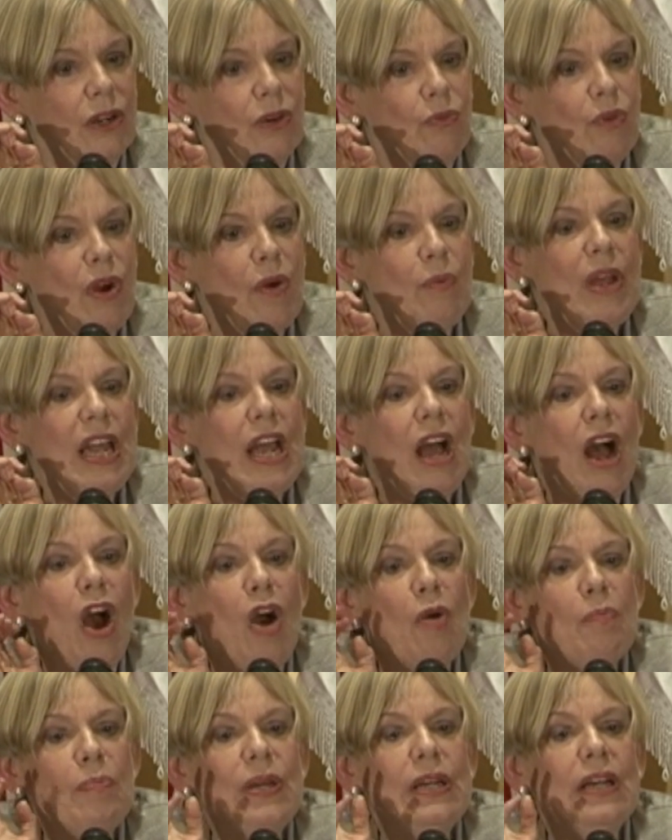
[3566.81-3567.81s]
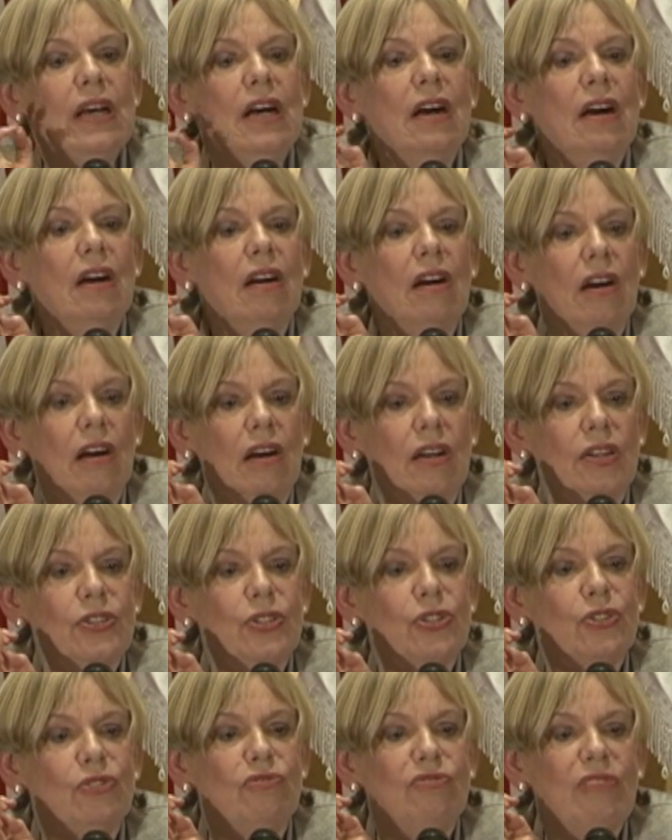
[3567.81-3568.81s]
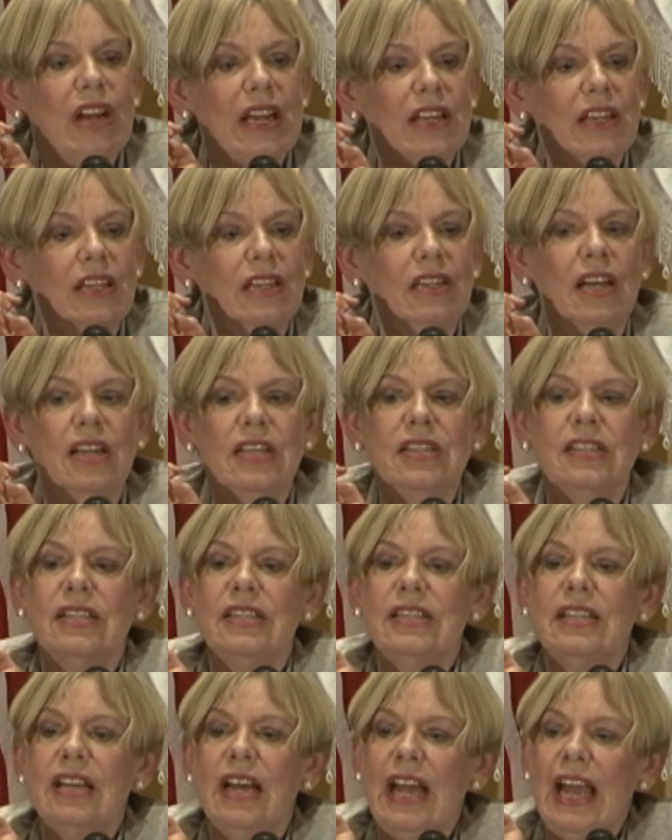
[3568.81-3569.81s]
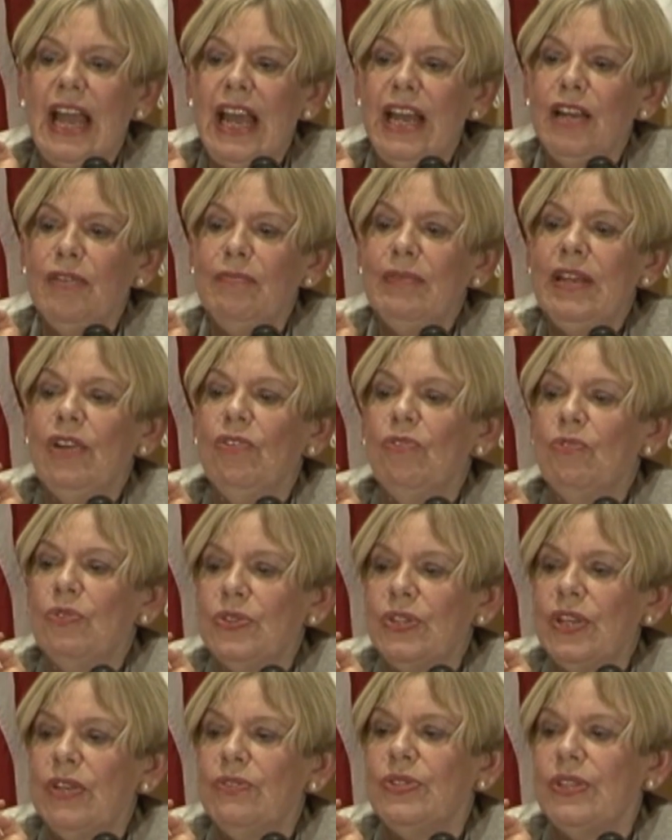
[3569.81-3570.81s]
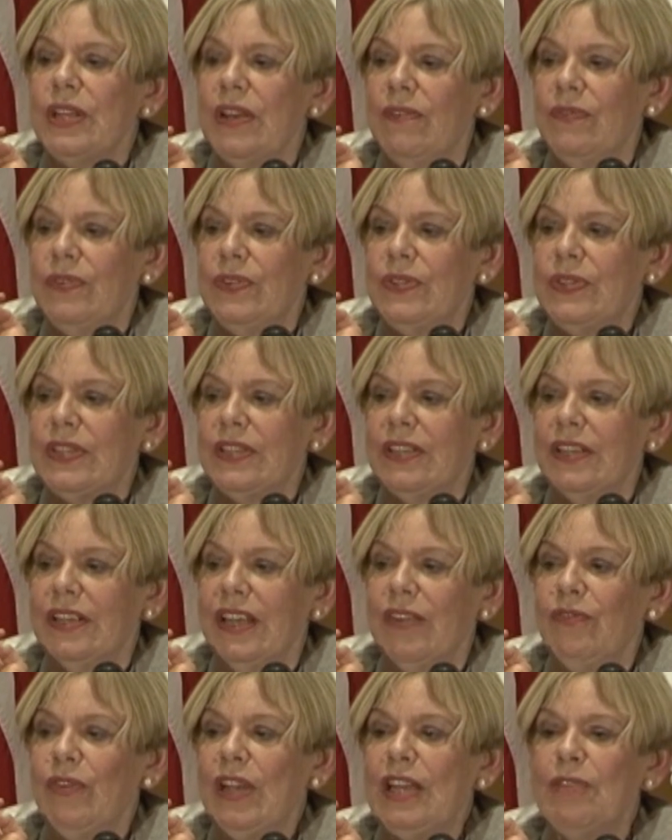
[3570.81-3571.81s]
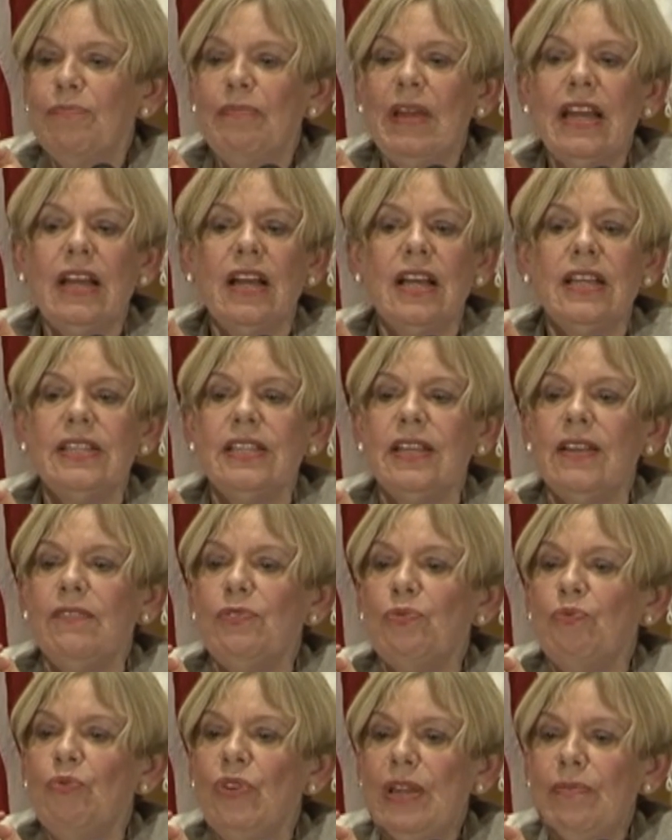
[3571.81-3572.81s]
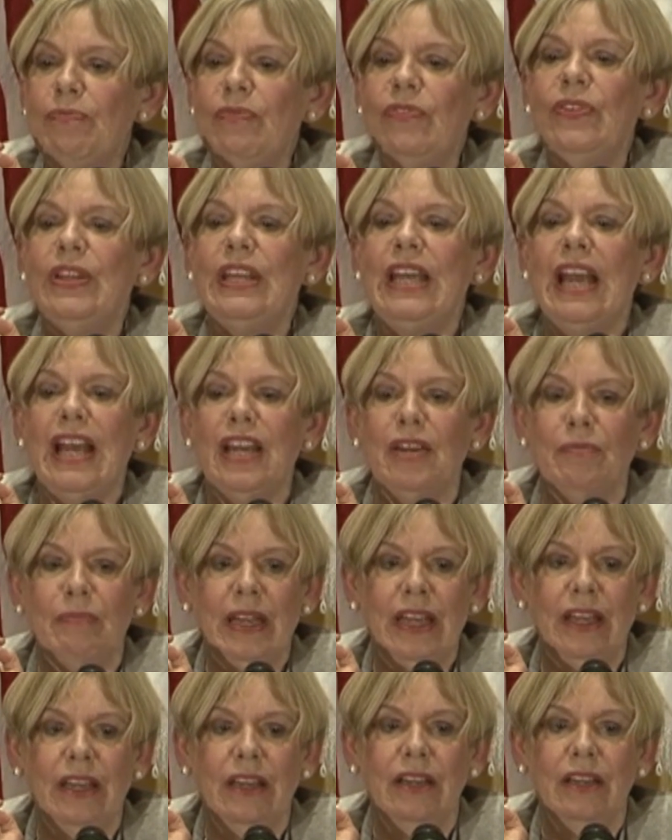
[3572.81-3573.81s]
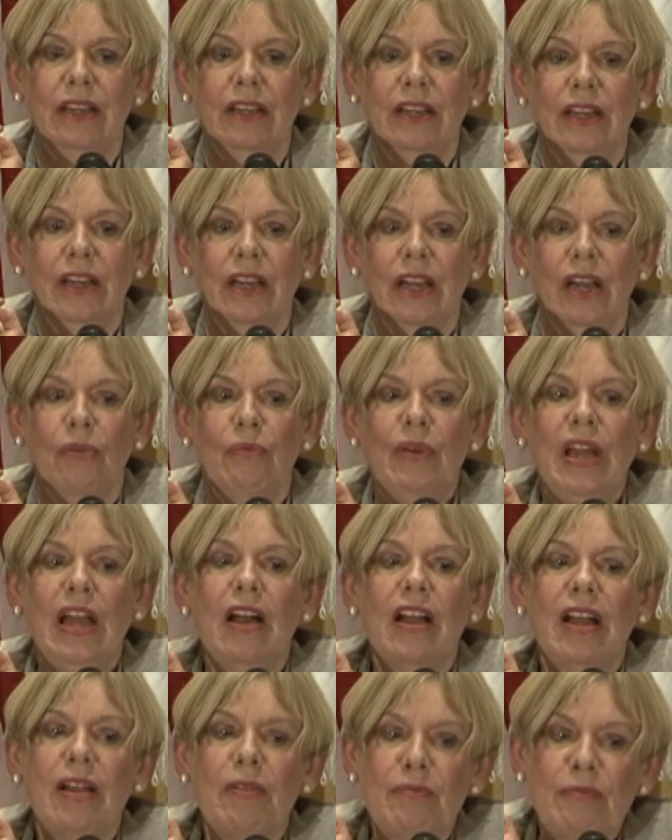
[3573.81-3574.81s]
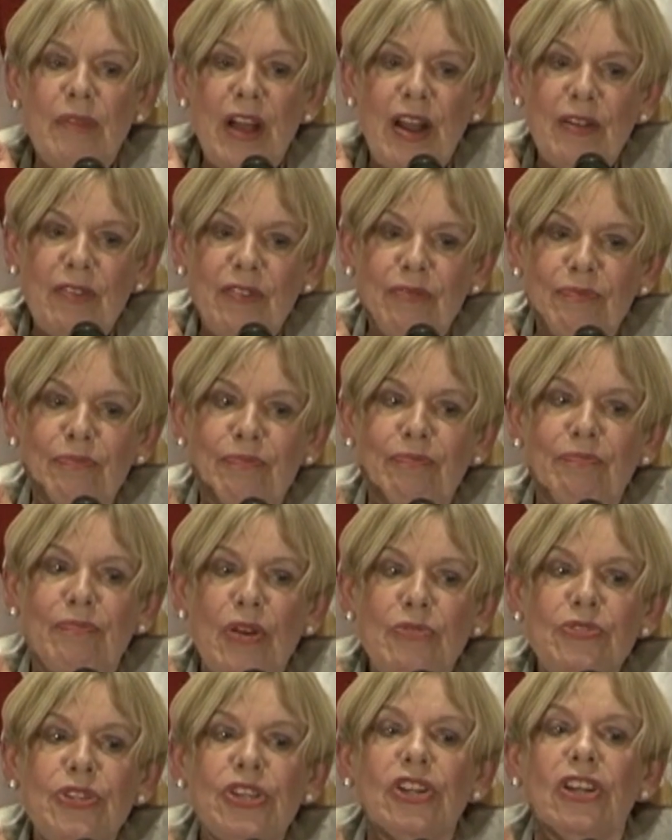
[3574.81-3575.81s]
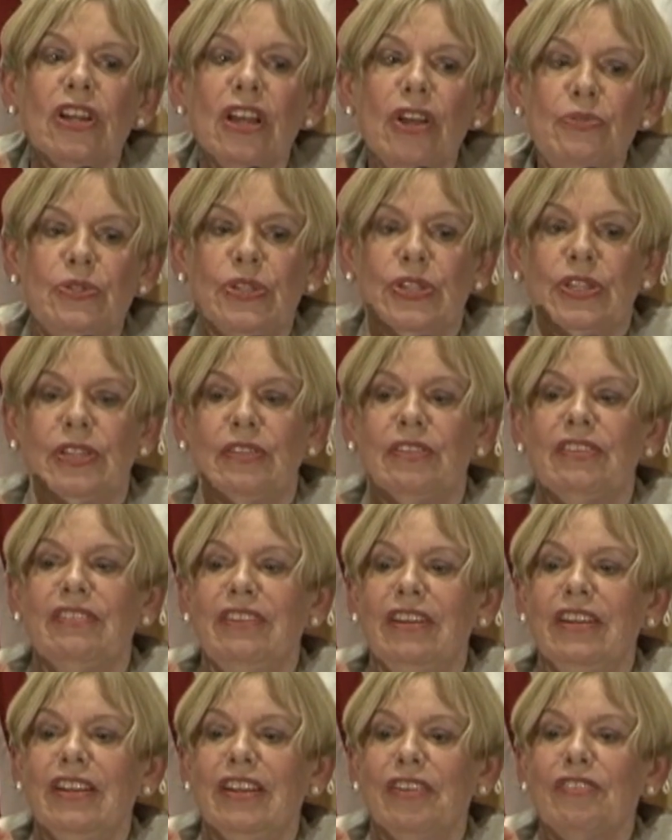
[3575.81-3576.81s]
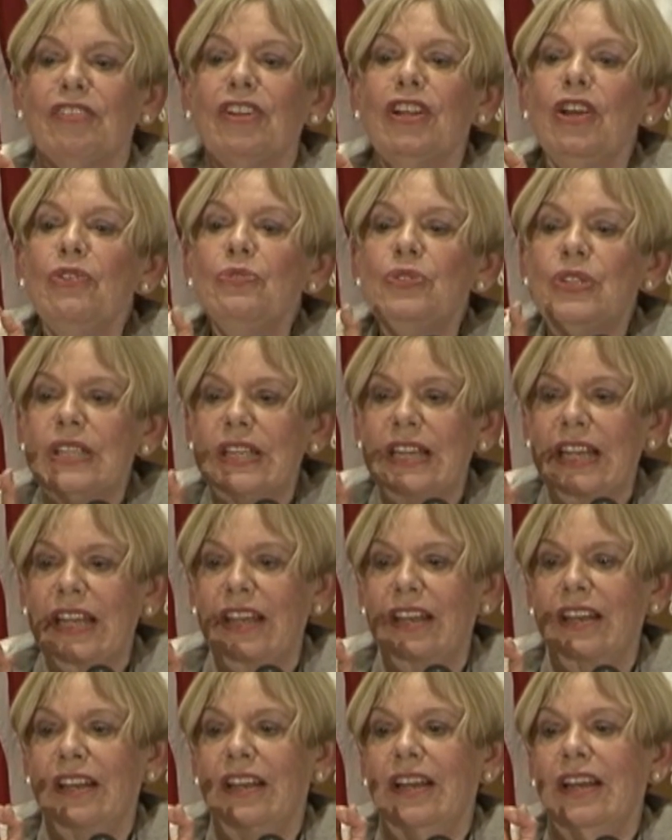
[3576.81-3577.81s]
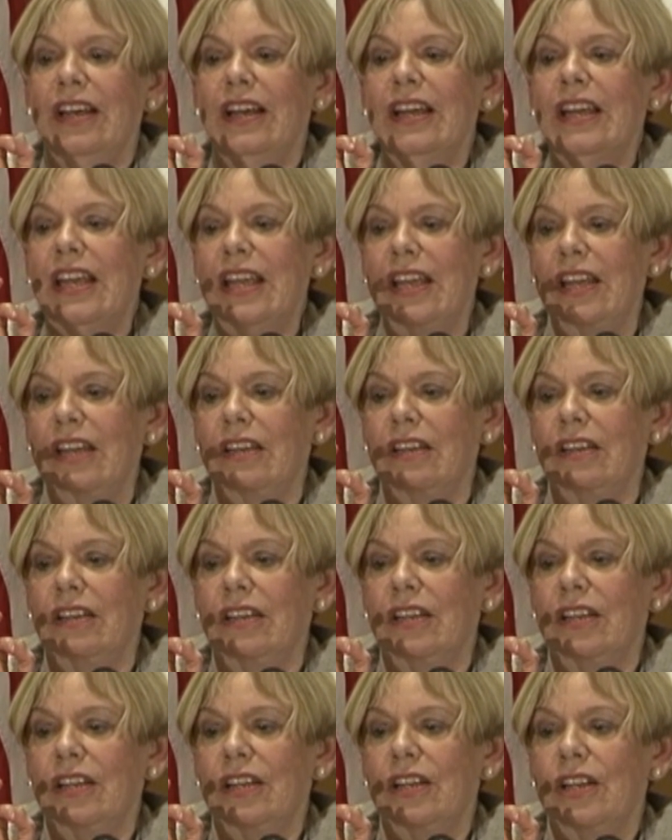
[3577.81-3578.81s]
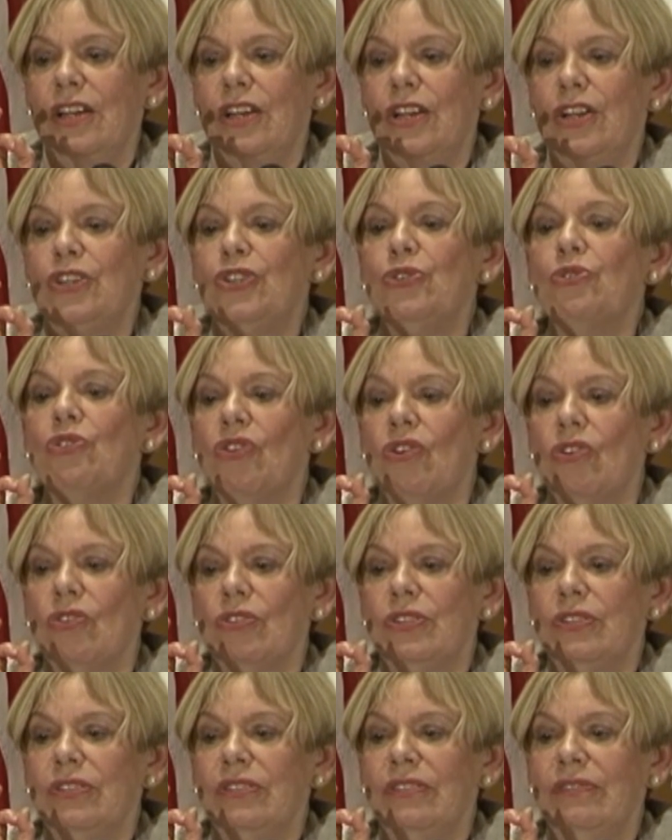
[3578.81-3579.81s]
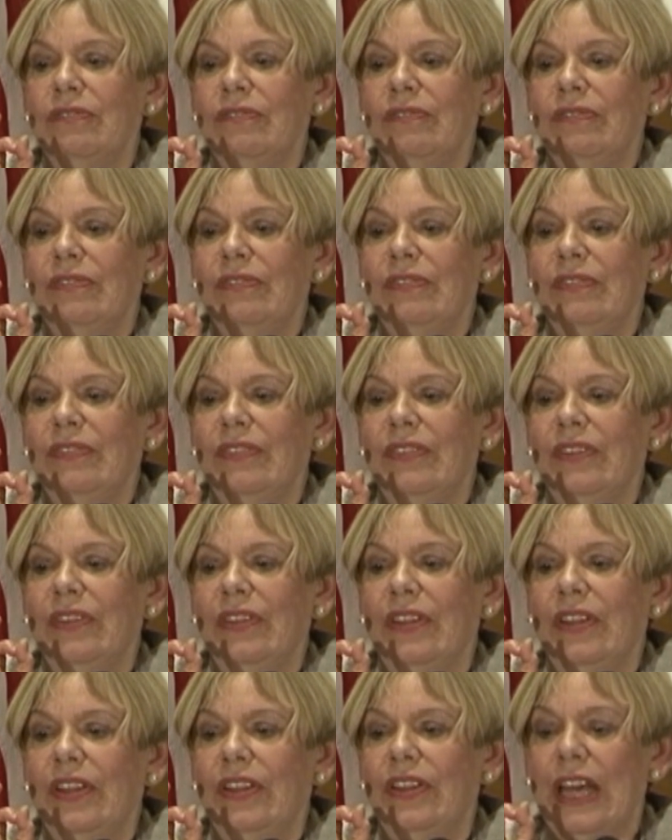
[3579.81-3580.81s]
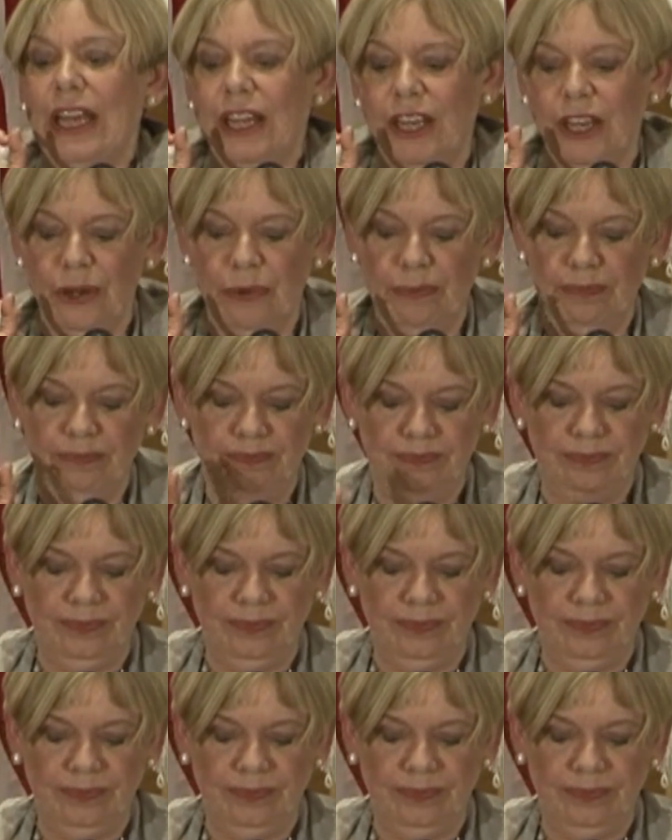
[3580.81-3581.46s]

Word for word: When we open our hearts to recognize that our enemy also suffers, if we can make ourselves weep for the enemy, we are most close, closely akin to God. Thank you.